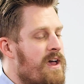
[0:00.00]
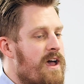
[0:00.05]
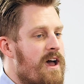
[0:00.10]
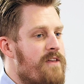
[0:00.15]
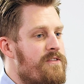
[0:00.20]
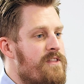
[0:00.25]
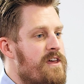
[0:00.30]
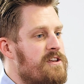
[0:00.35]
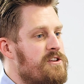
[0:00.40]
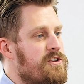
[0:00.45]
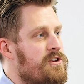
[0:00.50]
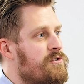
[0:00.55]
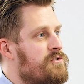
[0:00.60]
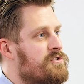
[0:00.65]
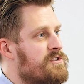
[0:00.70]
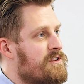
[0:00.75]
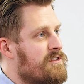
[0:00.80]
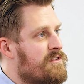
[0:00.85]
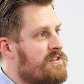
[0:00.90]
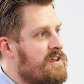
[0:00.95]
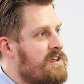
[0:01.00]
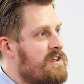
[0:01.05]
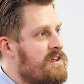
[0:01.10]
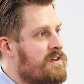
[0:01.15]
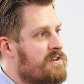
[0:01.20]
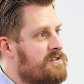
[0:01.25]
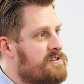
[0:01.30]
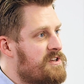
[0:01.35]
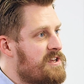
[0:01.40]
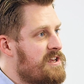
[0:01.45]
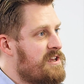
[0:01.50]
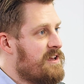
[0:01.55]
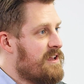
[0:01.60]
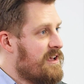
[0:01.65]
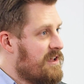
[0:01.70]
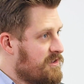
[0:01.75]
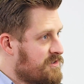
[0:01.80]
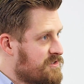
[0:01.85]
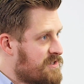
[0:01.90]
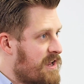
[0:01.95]
and then using the
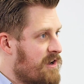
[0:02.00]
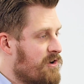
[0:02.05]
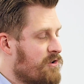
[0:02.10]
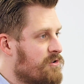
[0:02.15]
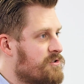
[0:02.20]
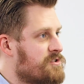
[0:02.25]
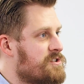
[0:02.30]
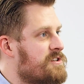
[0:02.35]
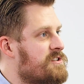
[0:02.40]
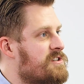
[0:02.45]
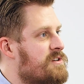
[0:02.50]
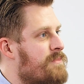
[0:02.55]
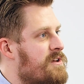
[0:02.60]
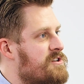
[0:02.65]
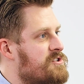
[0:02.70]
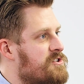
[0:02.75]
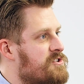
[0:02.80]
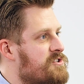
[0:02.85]
TDL technology to measure